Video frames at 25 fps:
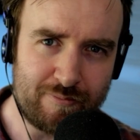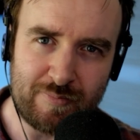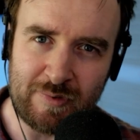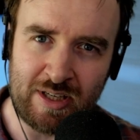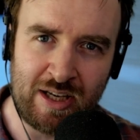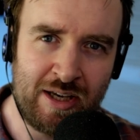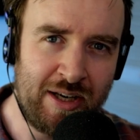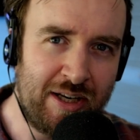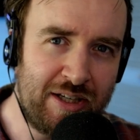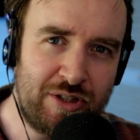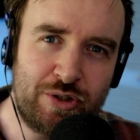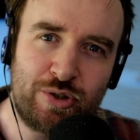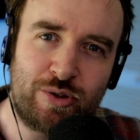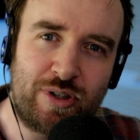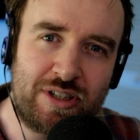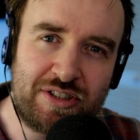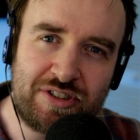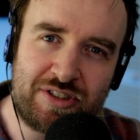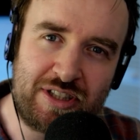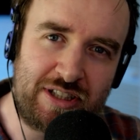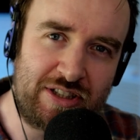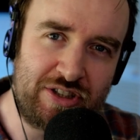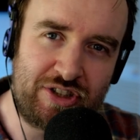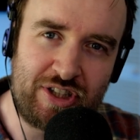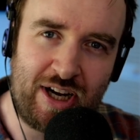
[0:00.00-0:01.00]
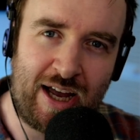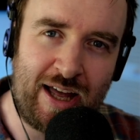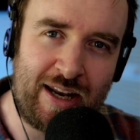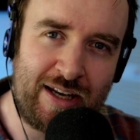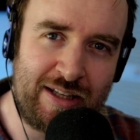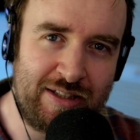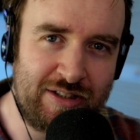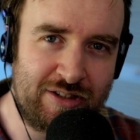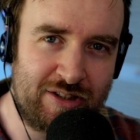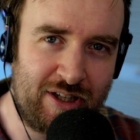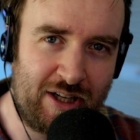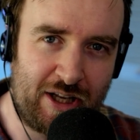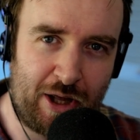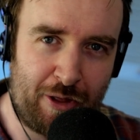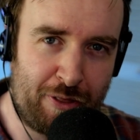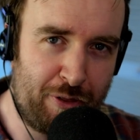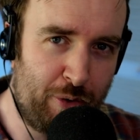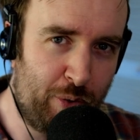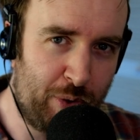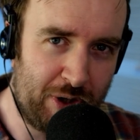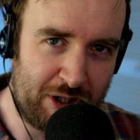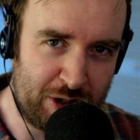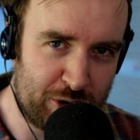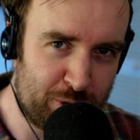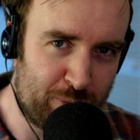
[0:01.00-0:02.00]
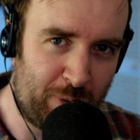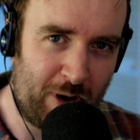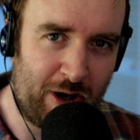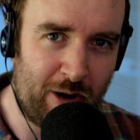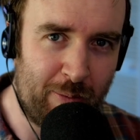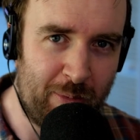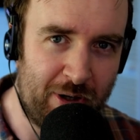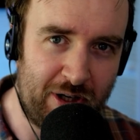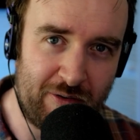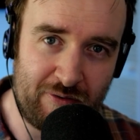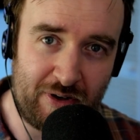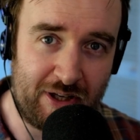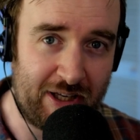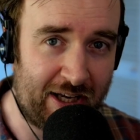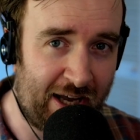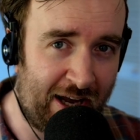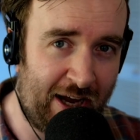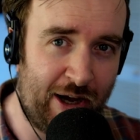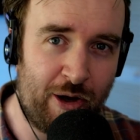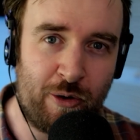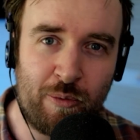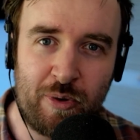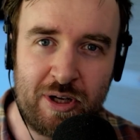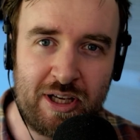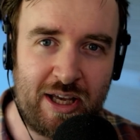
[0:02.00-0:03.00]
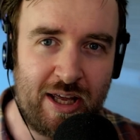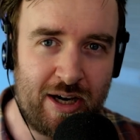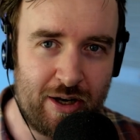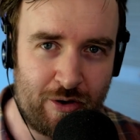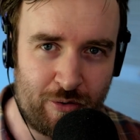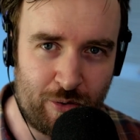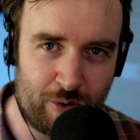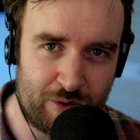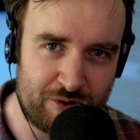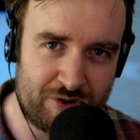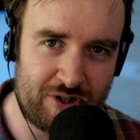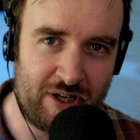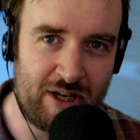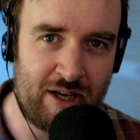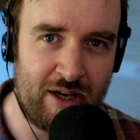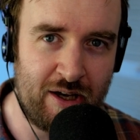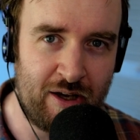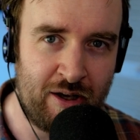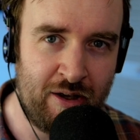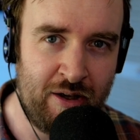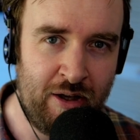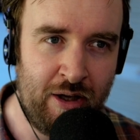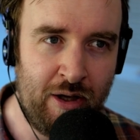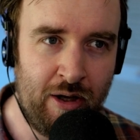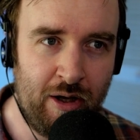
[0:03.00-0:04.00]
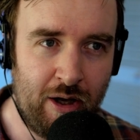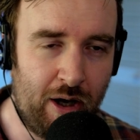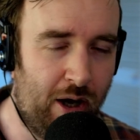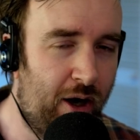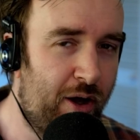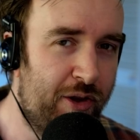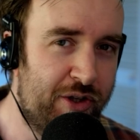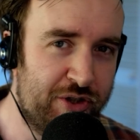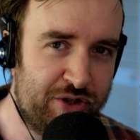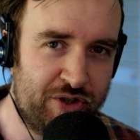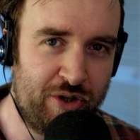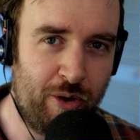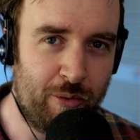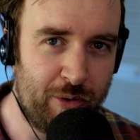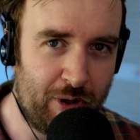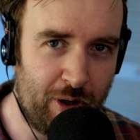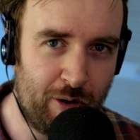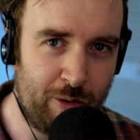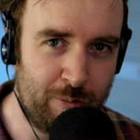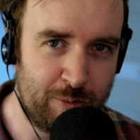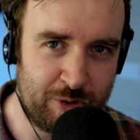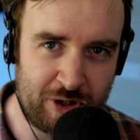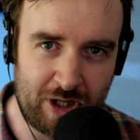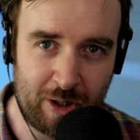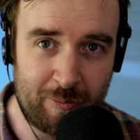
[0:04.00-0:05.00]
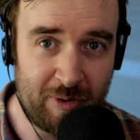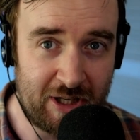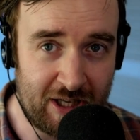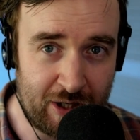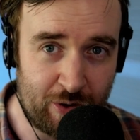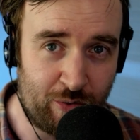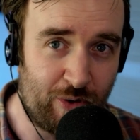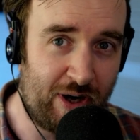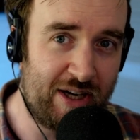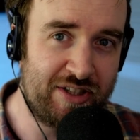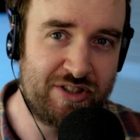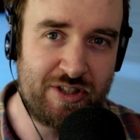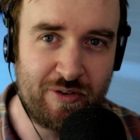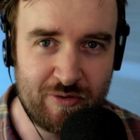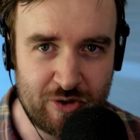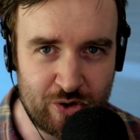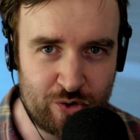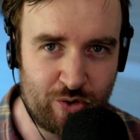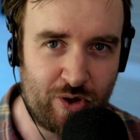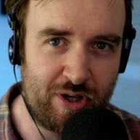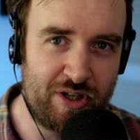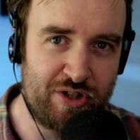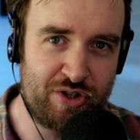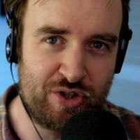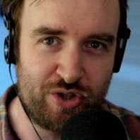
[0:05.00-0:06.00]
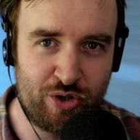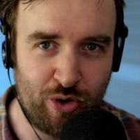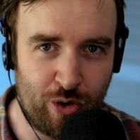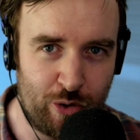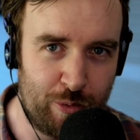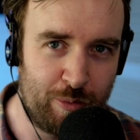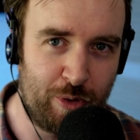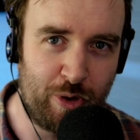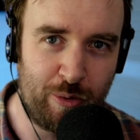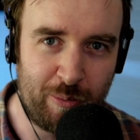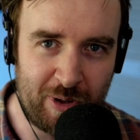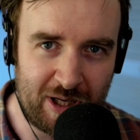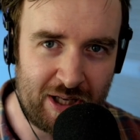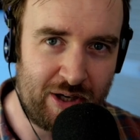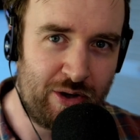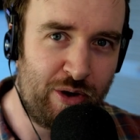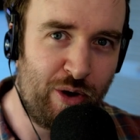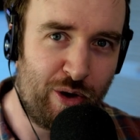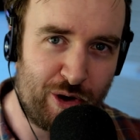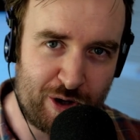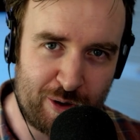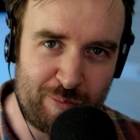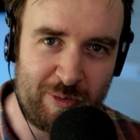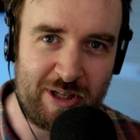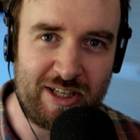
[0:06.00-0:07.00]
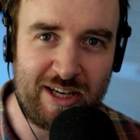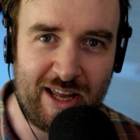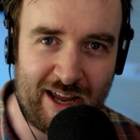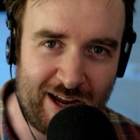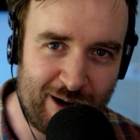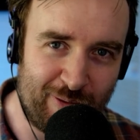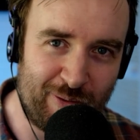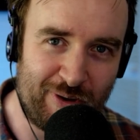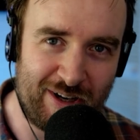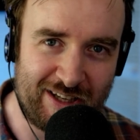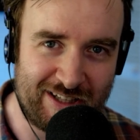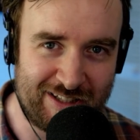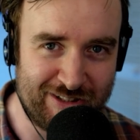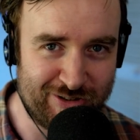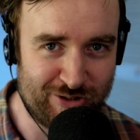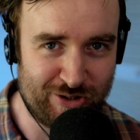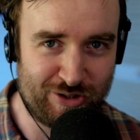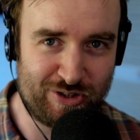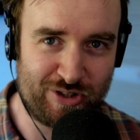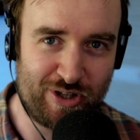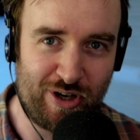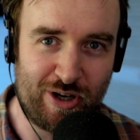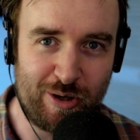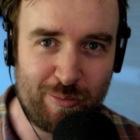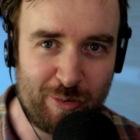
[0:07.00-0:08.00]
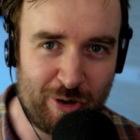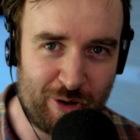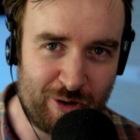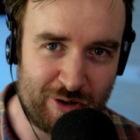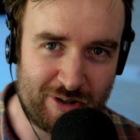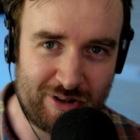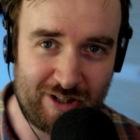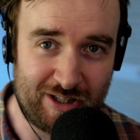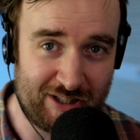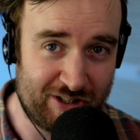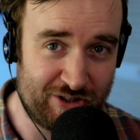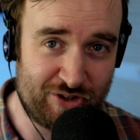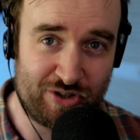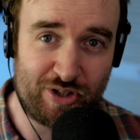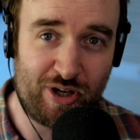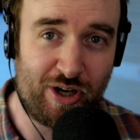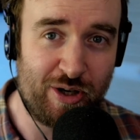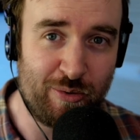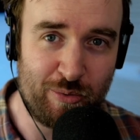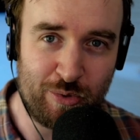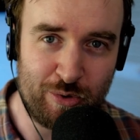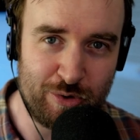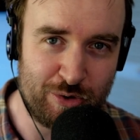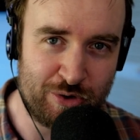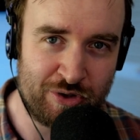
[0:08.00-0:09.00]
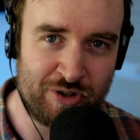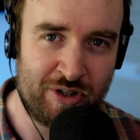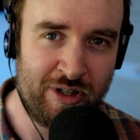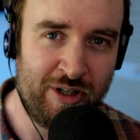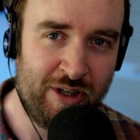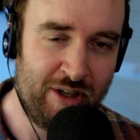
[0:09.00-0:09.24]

an interesting challenge, like a thought experiment of like, how do I get across here? Are the snow golems going to be aggressive and try to snowball me and knock me down like it's a Skyblock, like a Skywars